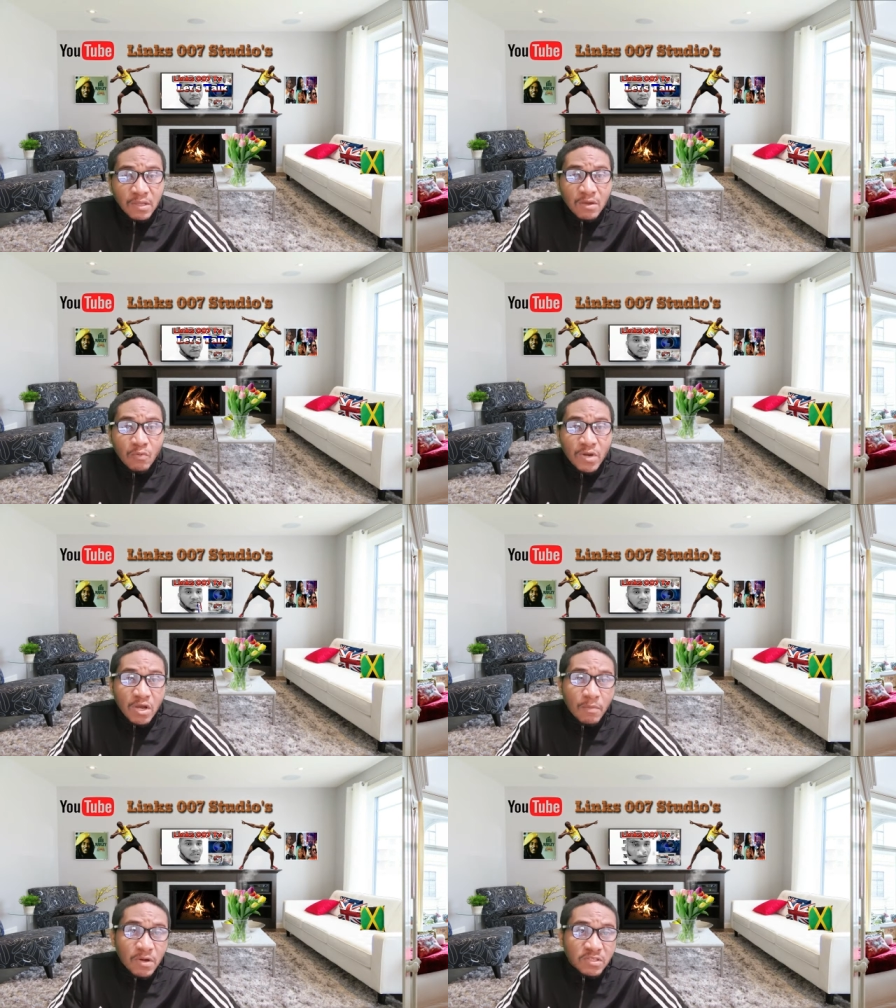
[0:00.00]
When it
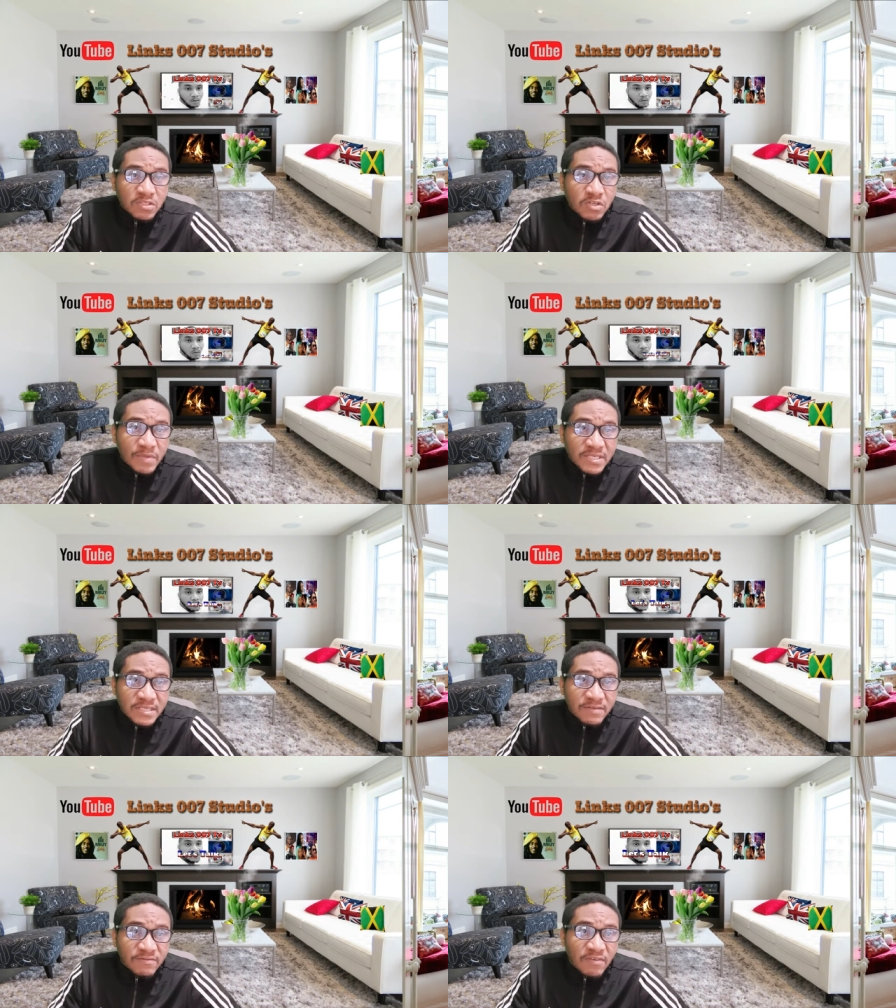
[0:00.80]
comes on to
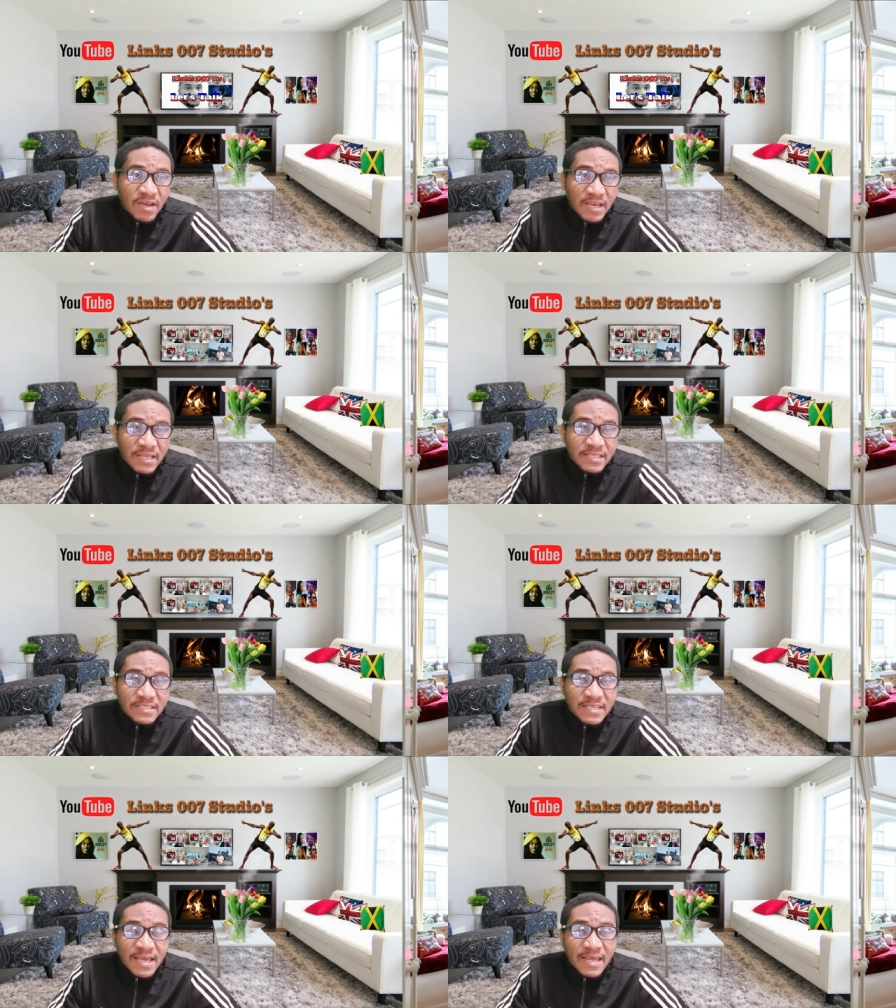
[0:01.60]
domestic violence
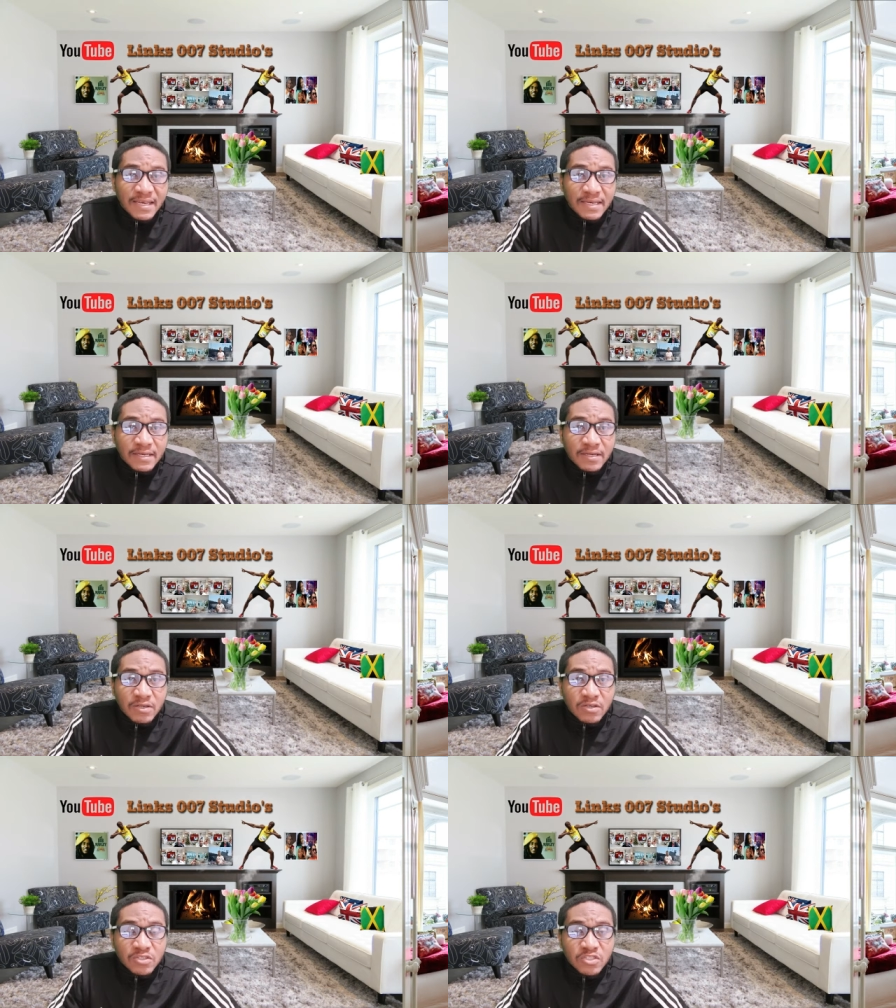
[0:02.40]
and
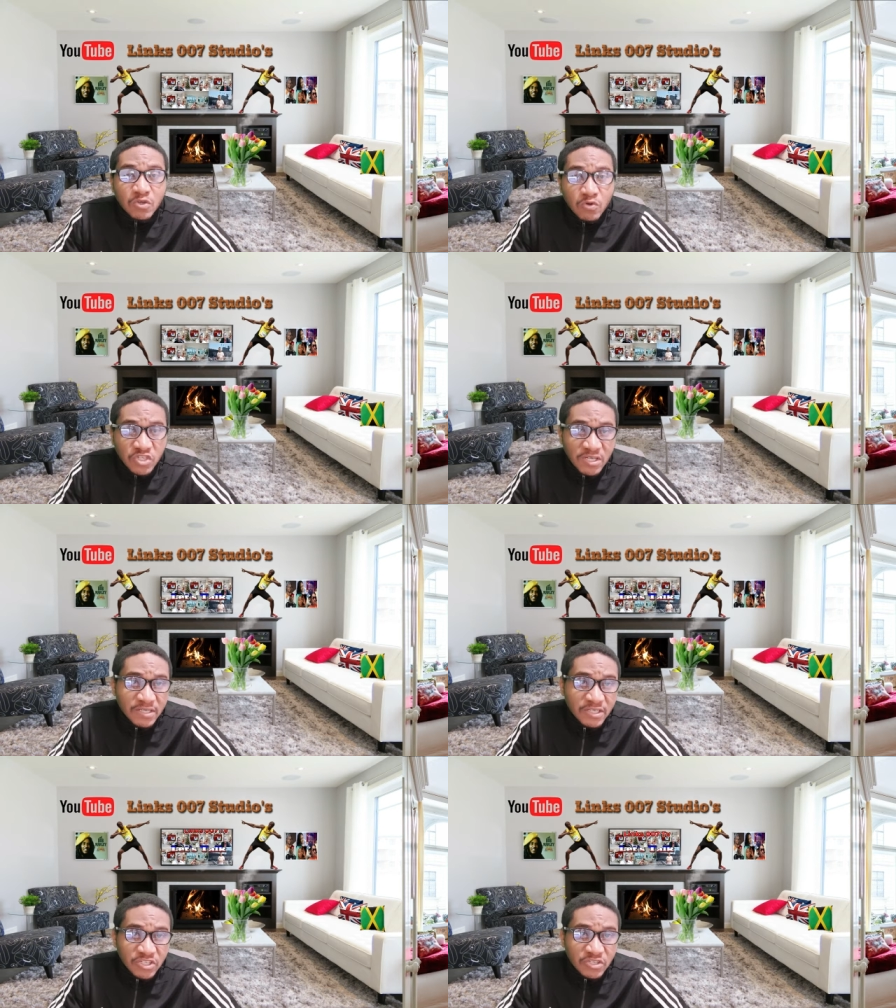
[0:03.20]
social
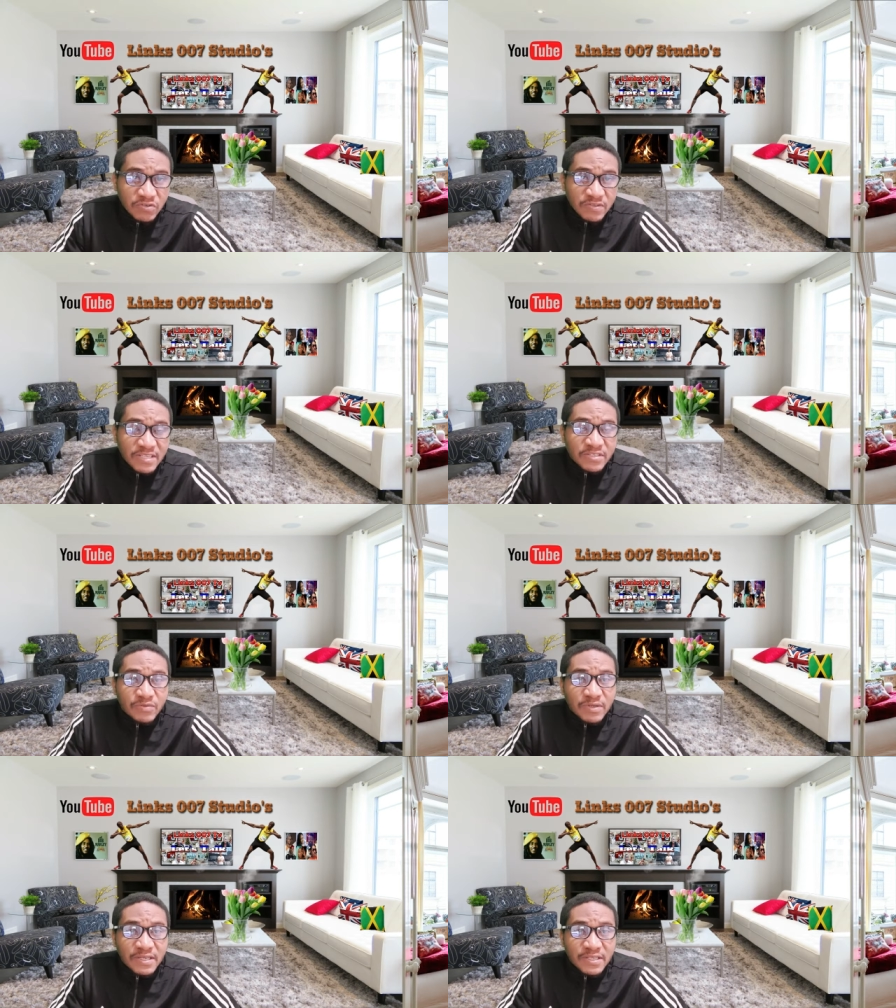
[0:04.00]
issues as it
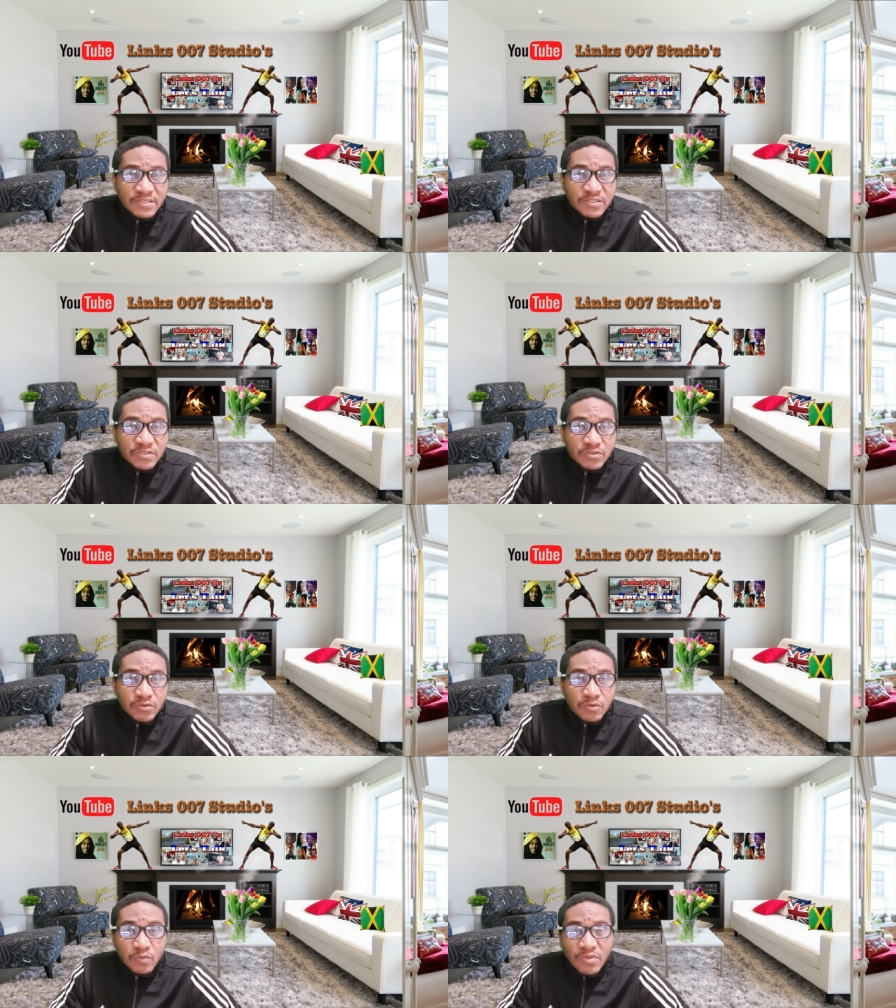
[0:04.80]
relates
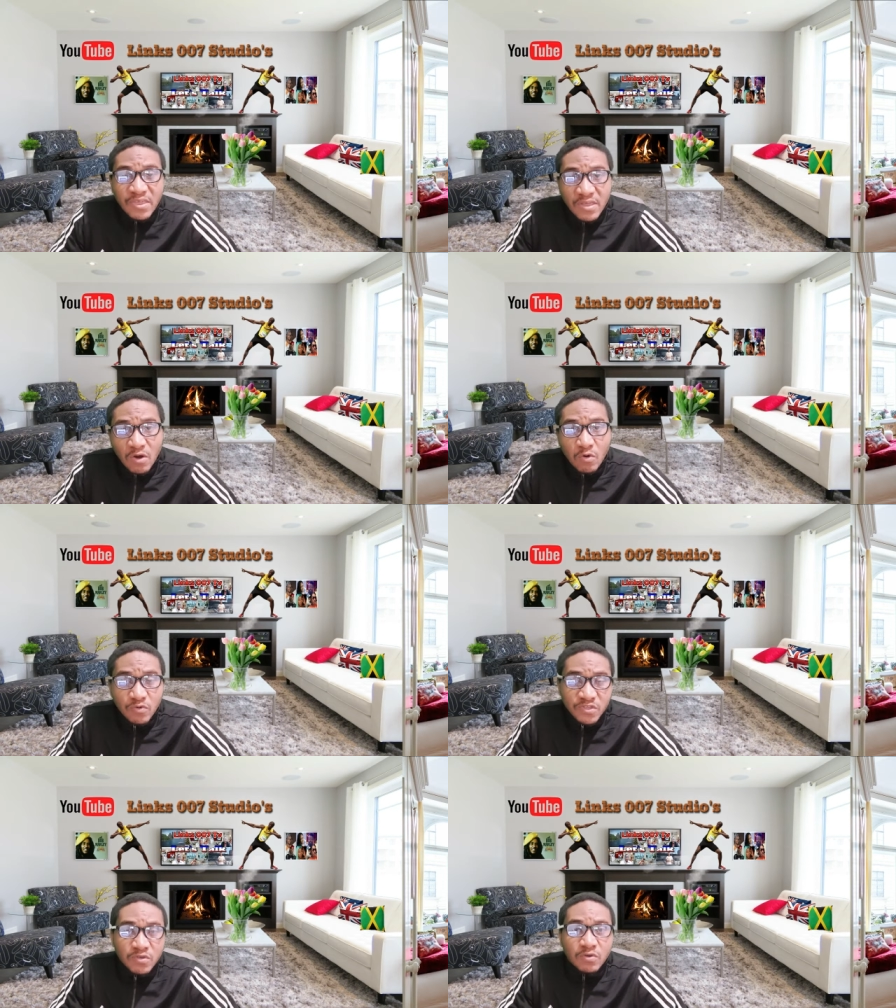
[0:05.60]
to within a
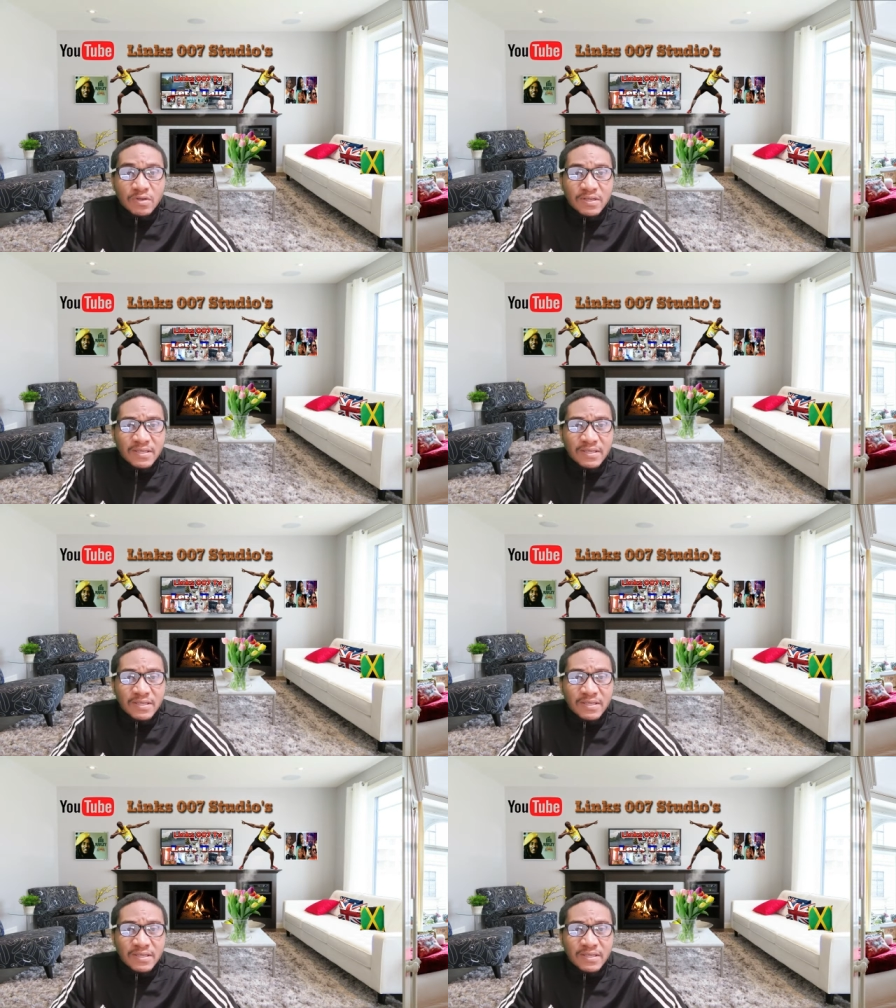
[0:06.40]
household,